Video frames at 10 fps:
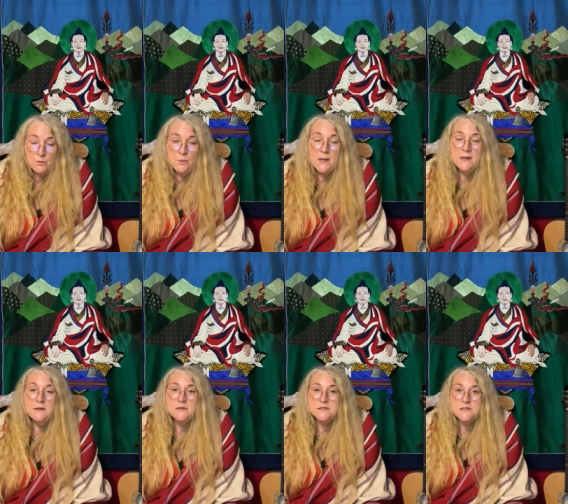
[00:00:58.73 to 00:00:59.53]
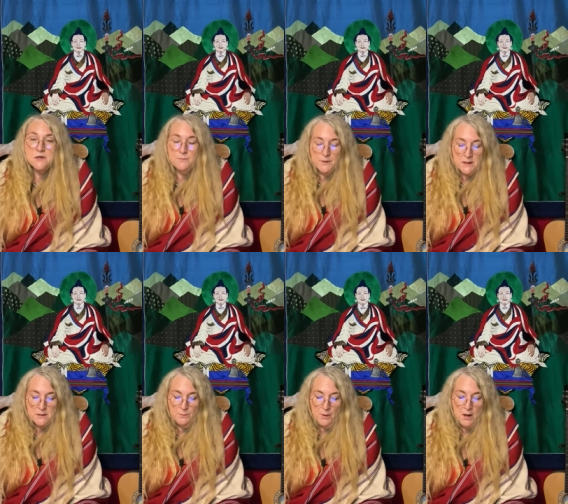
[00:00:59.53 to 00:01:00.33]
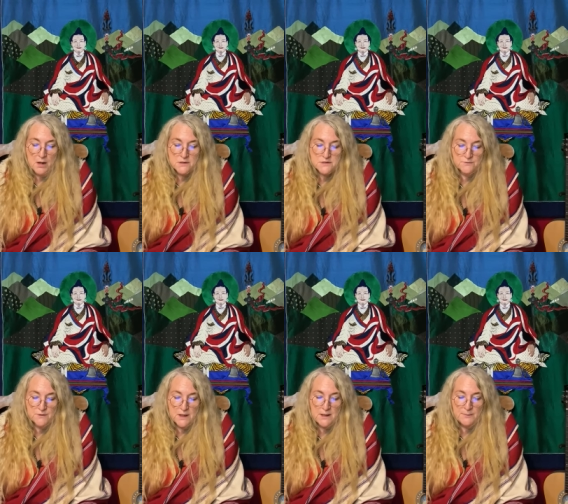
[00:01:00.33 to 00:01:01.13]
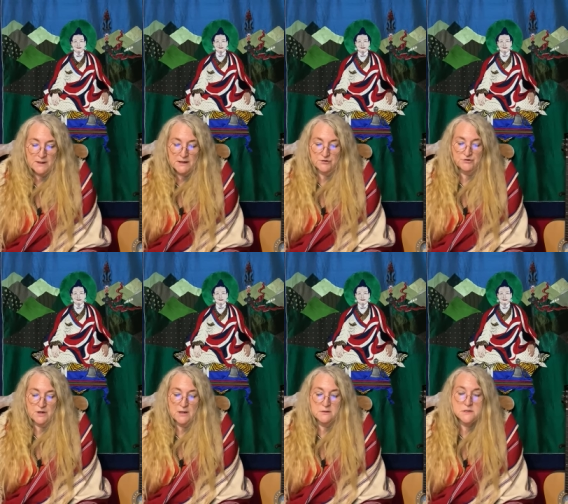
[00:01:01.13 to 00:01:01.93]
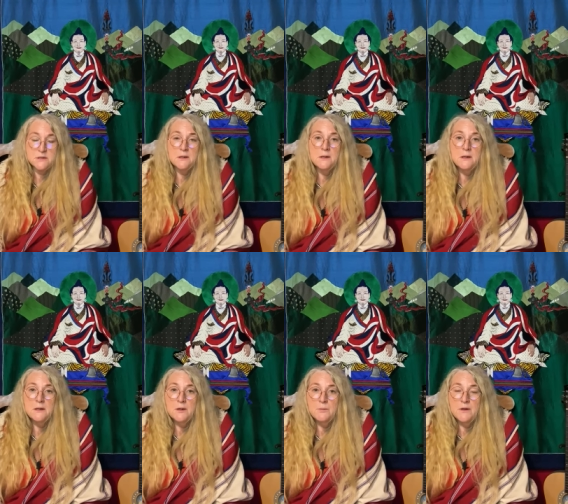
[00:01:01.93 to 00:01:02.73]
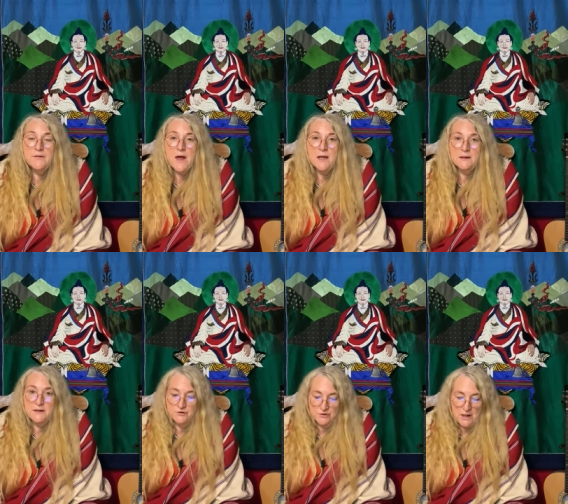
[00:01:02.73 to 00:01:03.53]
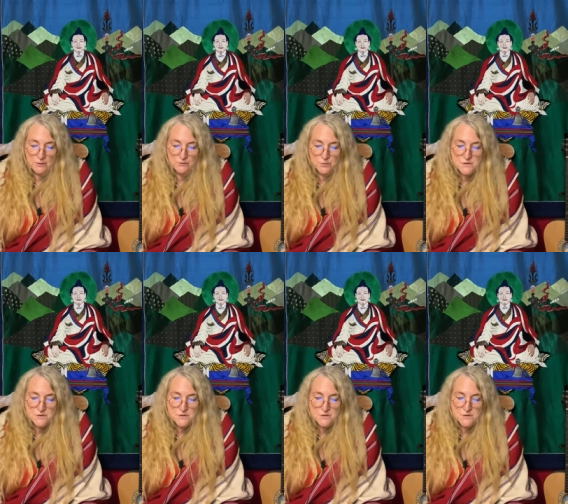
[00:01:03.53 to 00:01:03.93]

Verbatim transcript: Weirdness had been part of the hippie gestalt but that gestalt